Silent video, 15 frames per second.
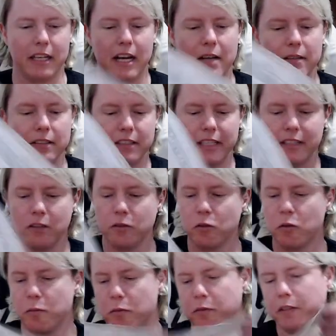it's like those
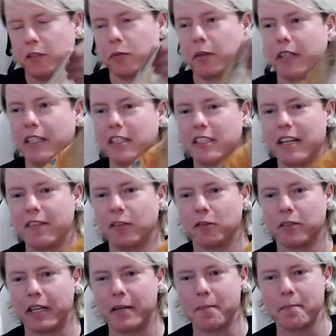old movies where they just have those
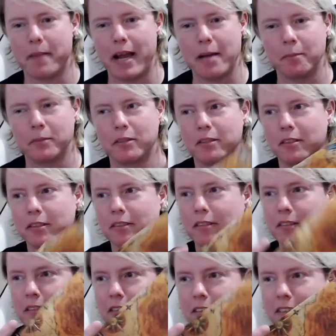like maps,
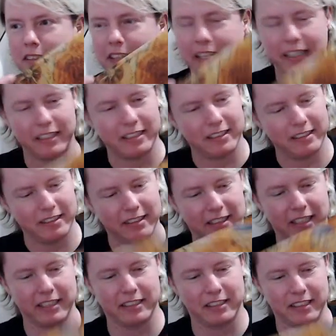like
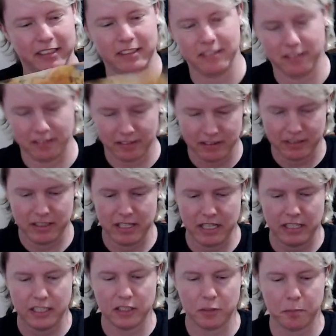nice and
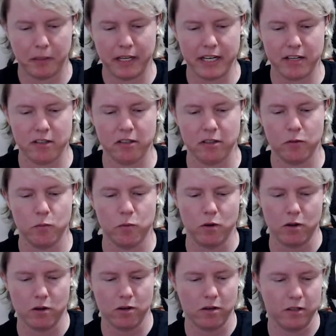displayed on the
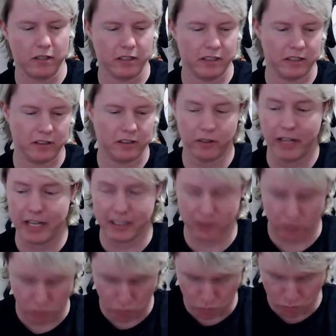wall. So that's
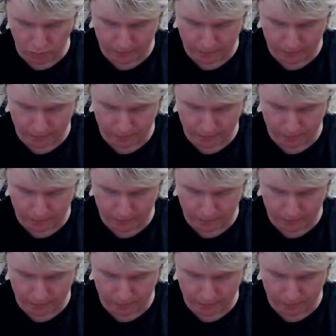cool.